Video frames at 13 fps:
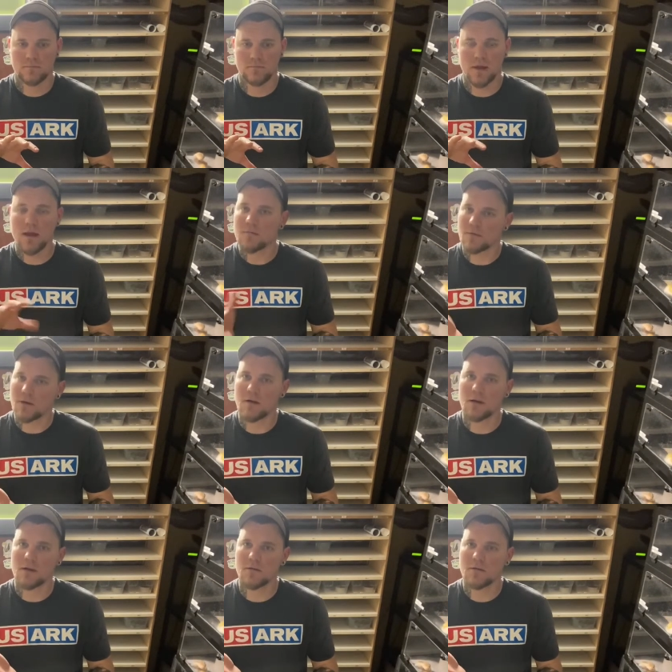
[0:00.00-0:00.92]

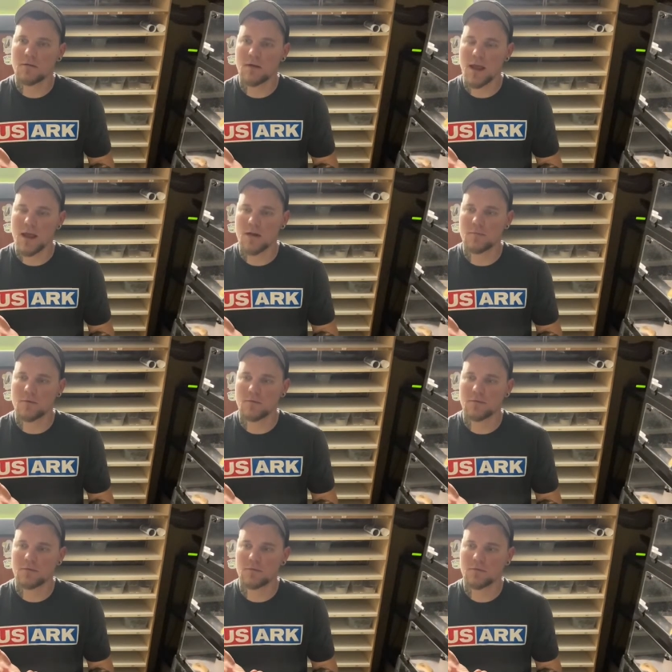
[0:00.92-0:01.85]
inverted
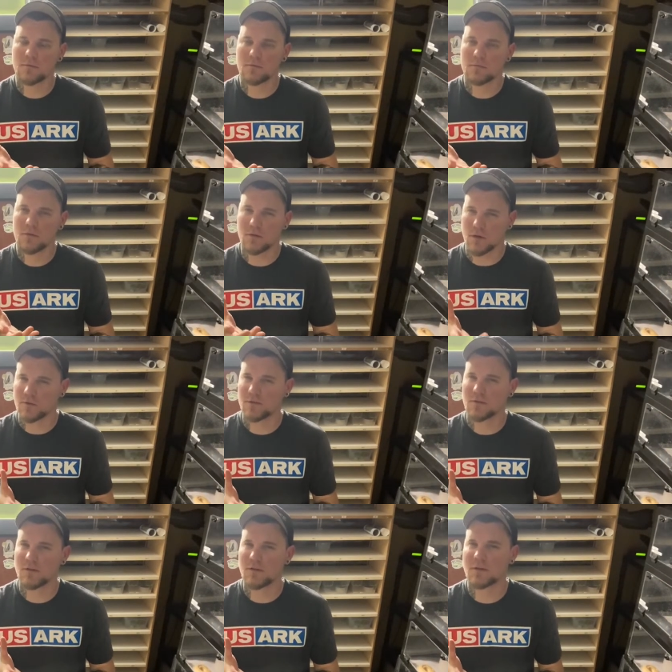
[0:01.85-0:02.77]
animals
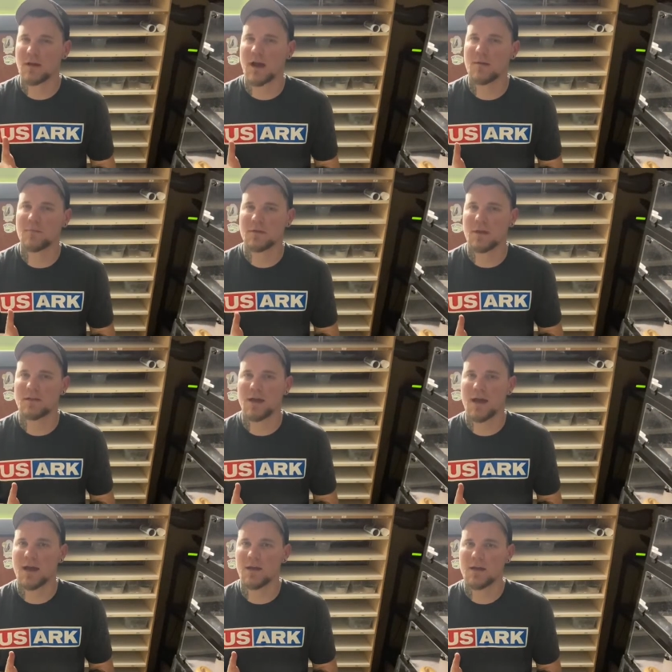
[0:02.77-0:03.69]
closer to the time when they
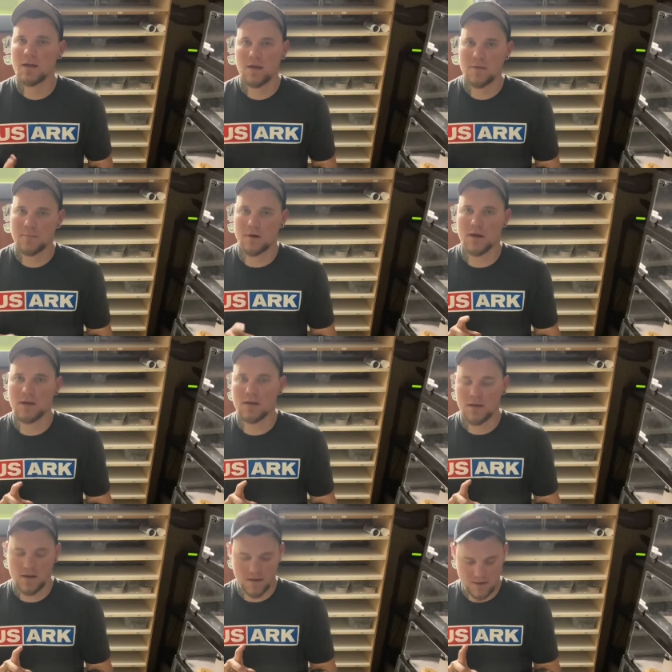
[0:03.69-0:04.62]
lay, but
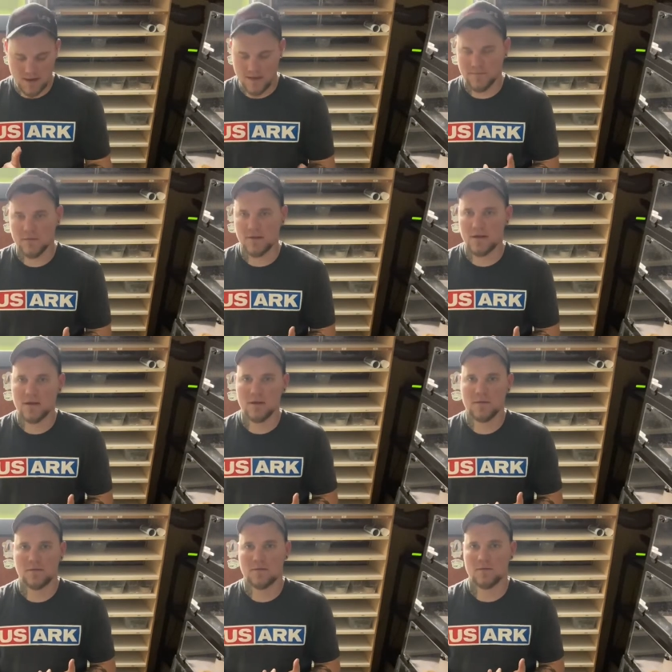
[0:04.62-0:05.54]

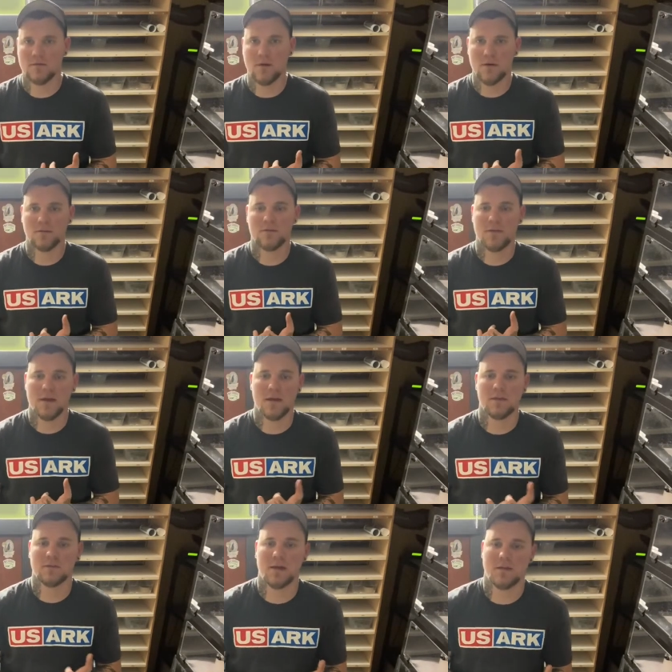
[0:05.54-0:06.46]
definitely those
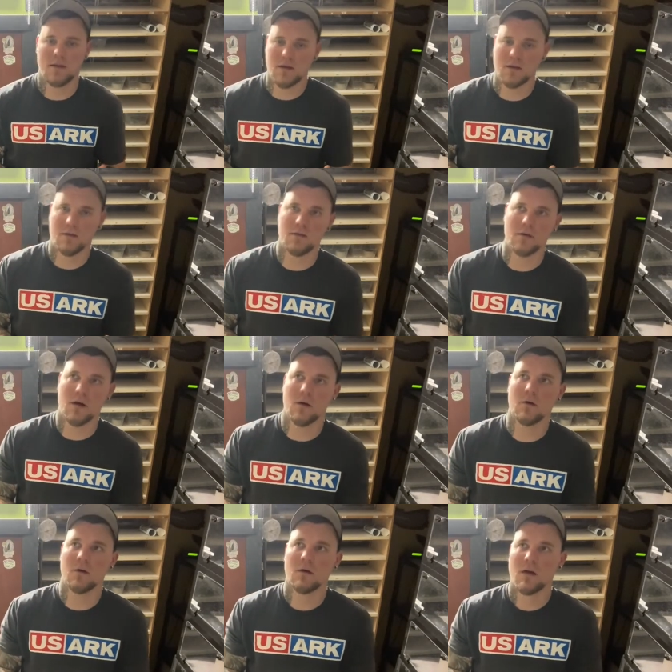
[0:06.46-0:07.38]
things. And then, you
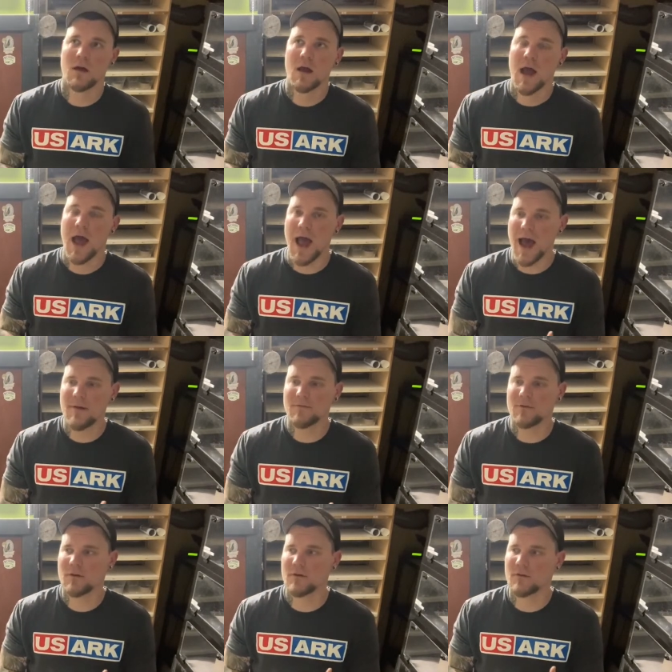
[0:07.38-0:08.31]
know,
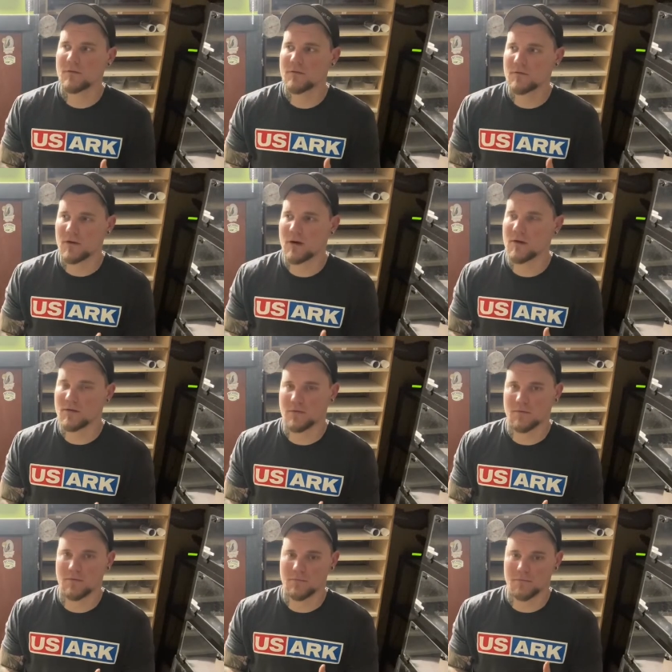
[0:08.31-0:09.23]
after their
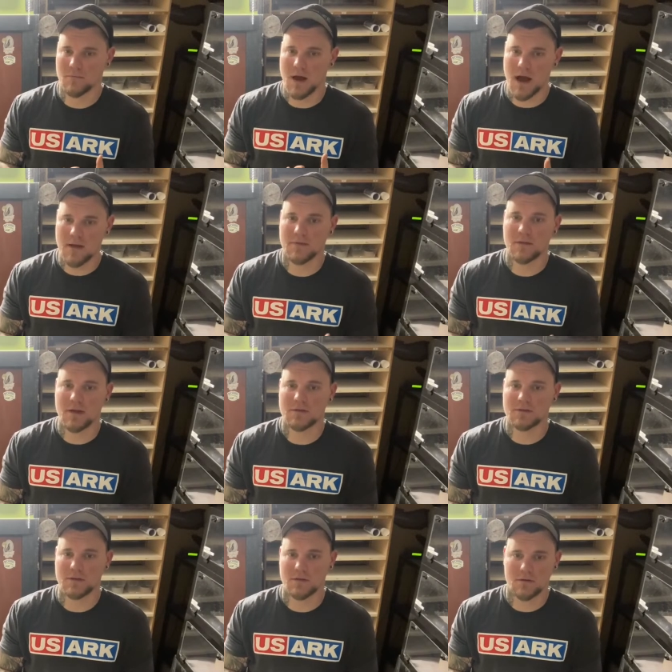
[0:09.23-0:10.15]

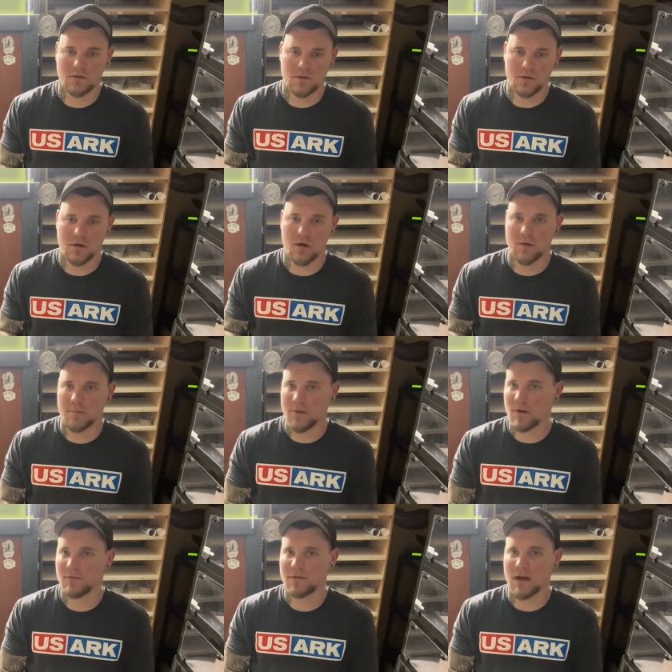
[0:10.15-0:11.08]
ovulation, you can call it a
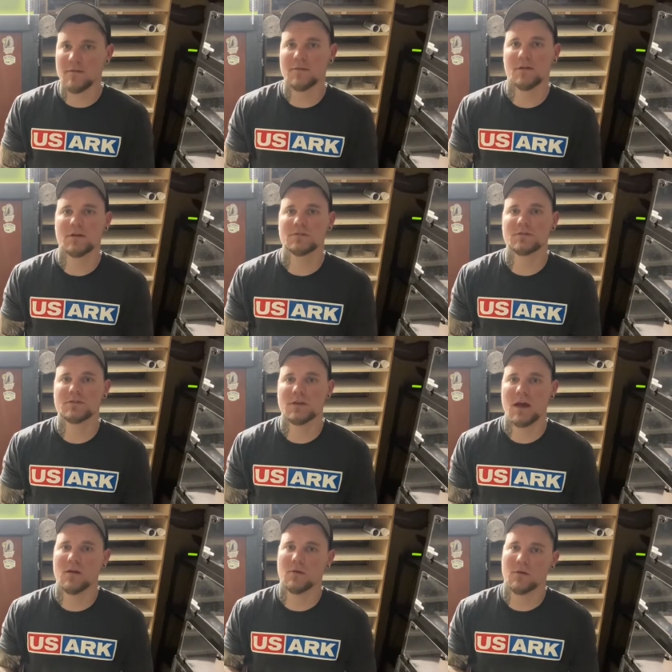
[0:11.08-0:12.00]
post ovulation
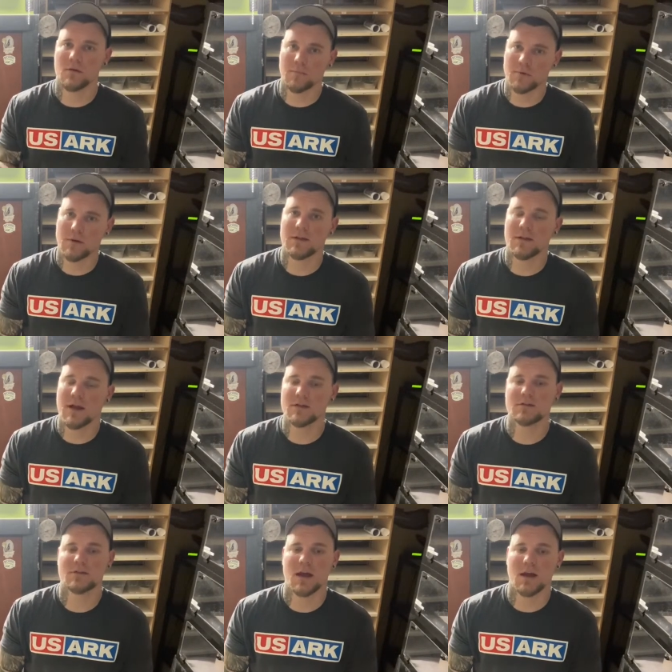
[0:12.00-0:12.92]
shed or a pre
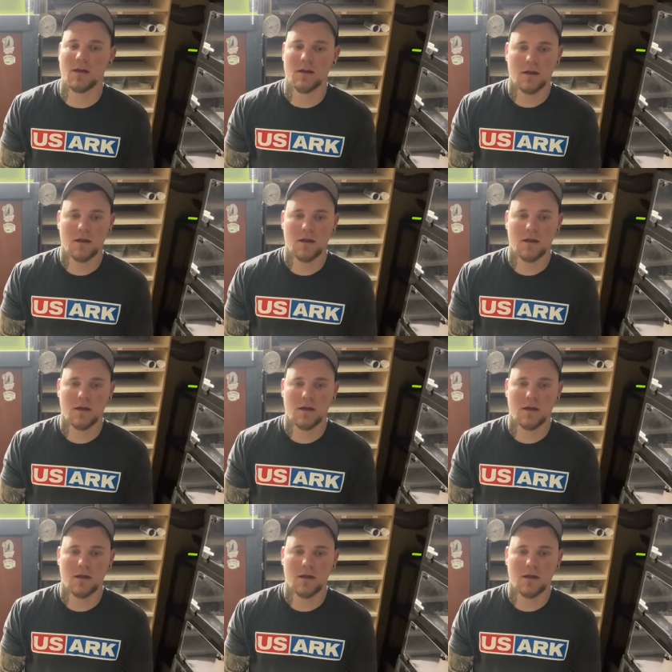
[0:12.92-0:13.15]
lay shed.